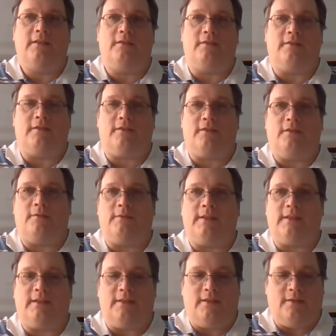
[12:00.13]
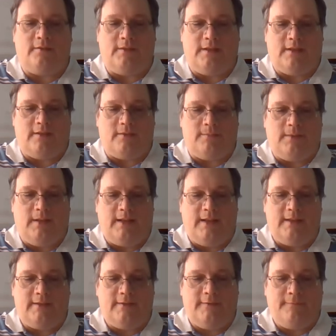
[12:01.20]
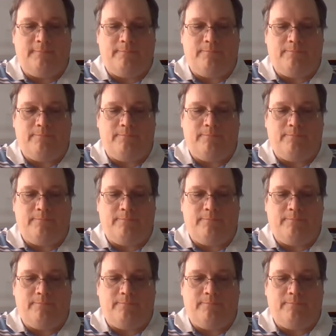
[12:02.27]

you're just going to go another place.